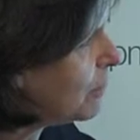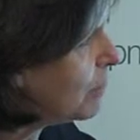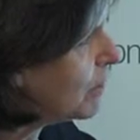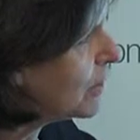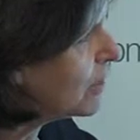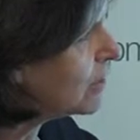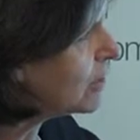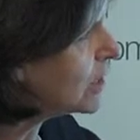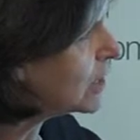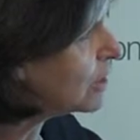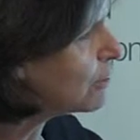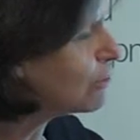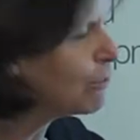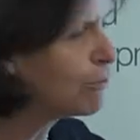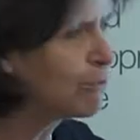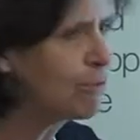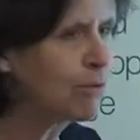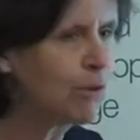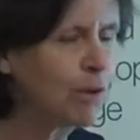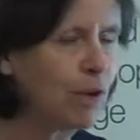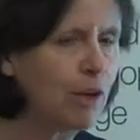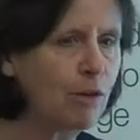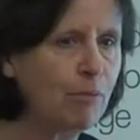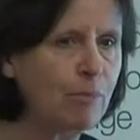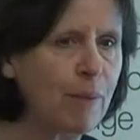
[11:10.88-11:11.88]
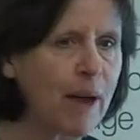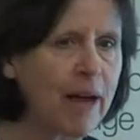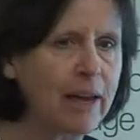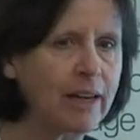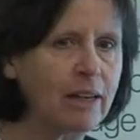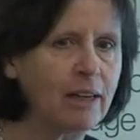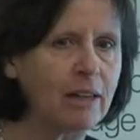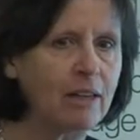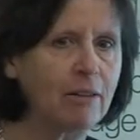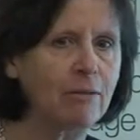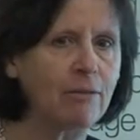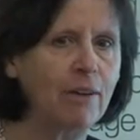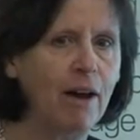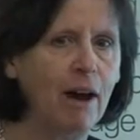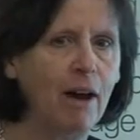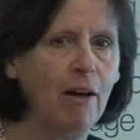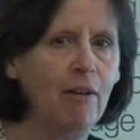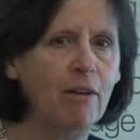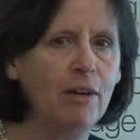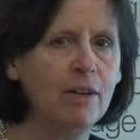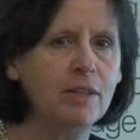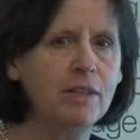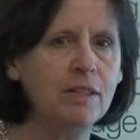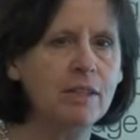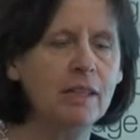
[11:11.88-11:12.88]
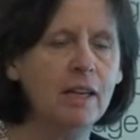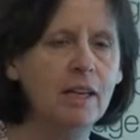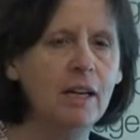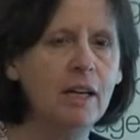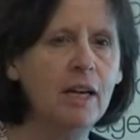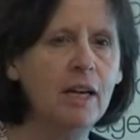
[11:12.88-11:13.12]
because it's full of baculovirus.